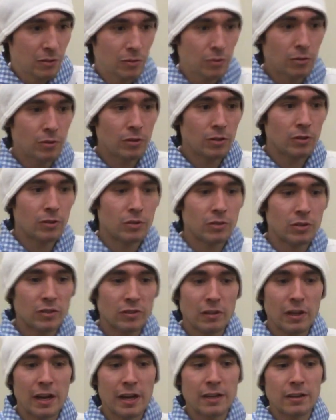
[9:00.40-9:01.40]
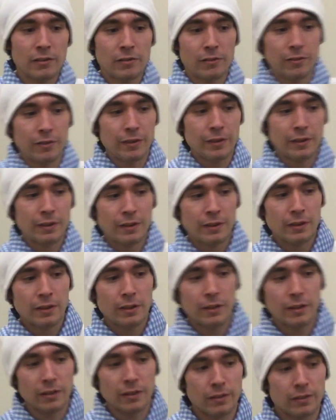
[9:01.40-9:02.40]
school, you're just kind of
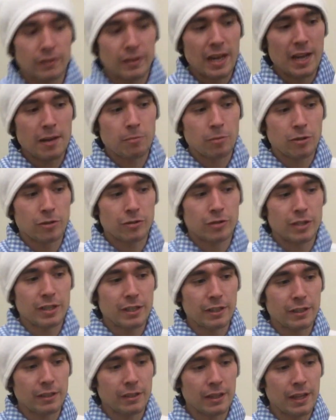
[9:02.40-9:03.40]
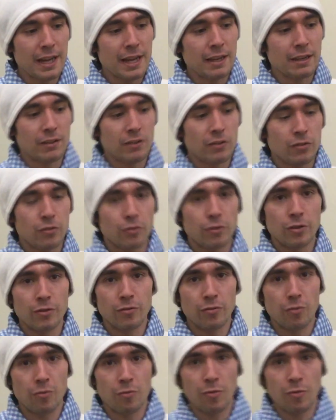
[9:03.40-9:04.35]
establishing and sort of